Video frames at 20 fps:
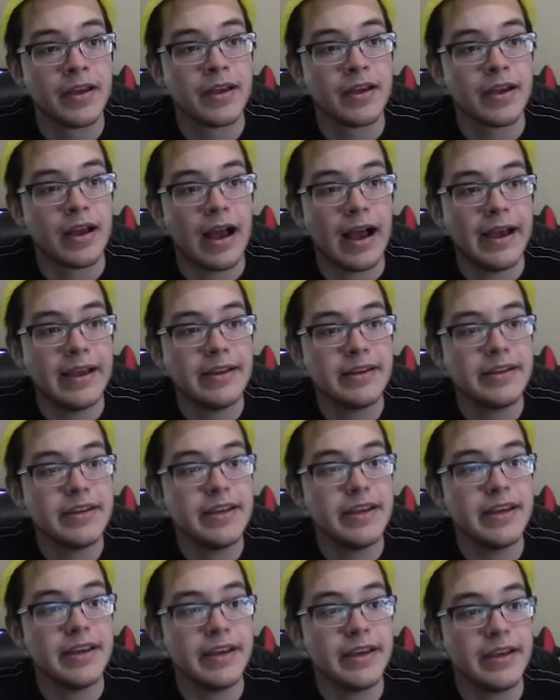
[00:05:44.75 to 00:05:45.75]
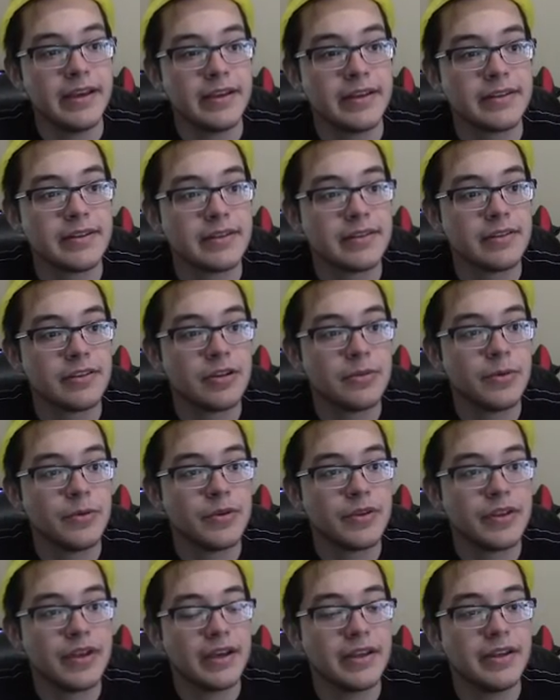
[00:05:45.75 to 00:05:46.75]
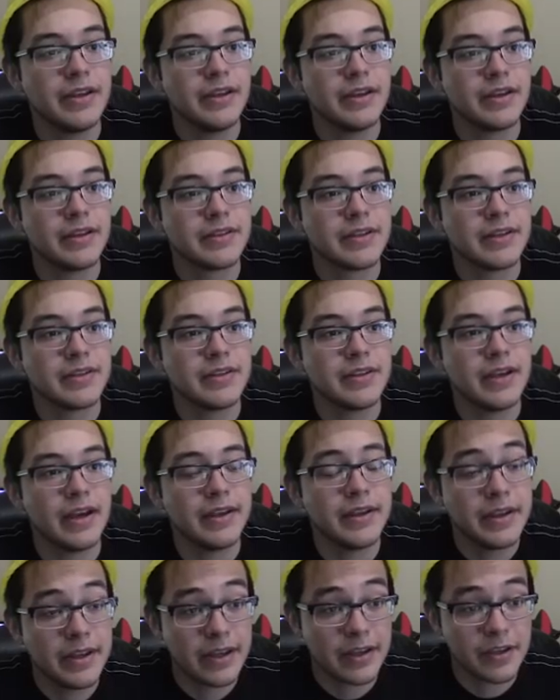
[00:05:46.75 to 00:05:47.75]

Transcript: ID doesn't tell me what the ID is. I see ID at the